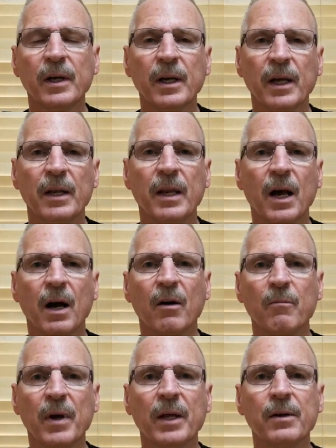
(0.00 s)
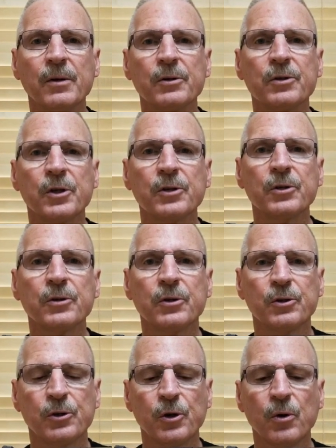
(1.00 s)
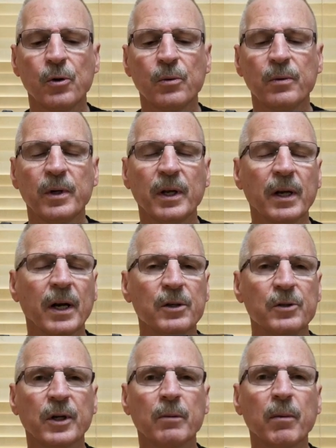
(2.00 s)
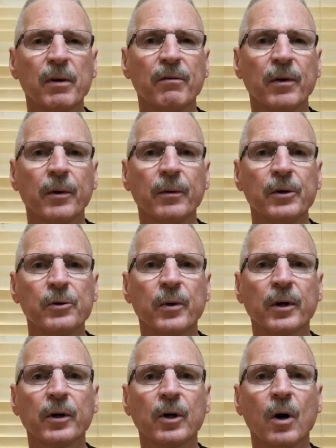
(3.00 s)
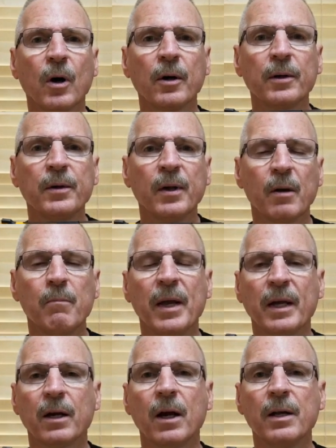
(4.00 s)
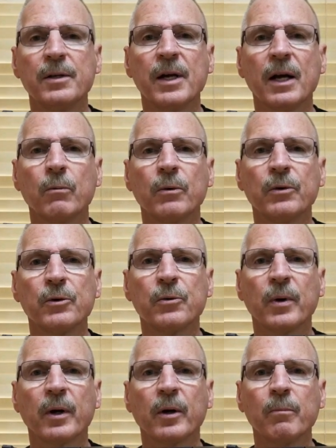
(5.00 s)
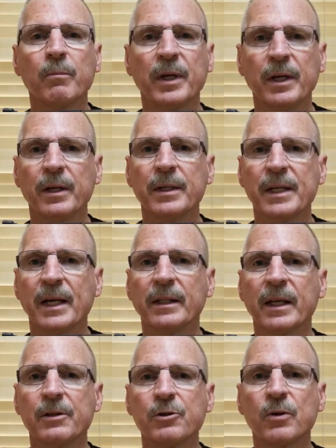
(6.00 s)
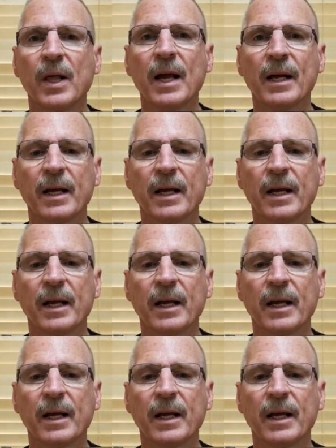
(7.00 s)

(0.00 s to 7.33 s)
and now I've made a decision to shoot, and I stick my finger in the trigger guard, I make contact with the trigger, begin to take that slack